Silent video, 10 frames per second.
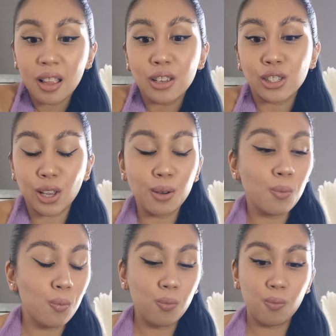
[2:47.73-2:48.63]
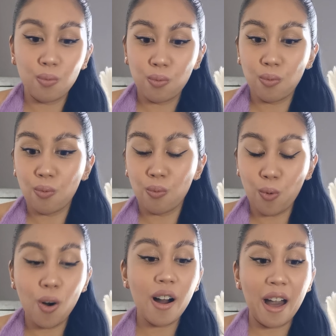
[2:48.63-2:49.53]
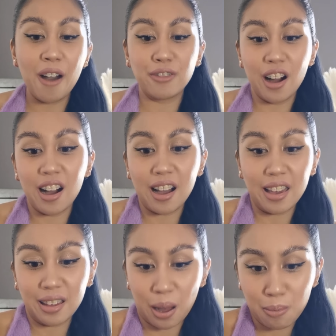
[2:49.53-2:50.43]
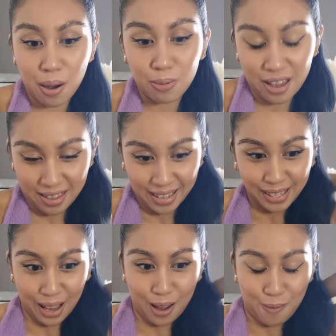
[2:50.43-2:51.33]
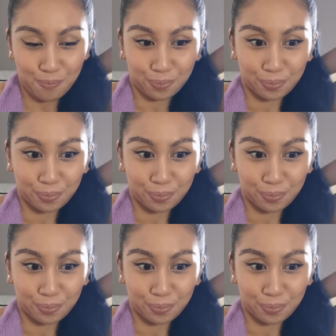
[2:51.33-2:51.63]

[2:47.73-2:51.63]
So what have I come up with? So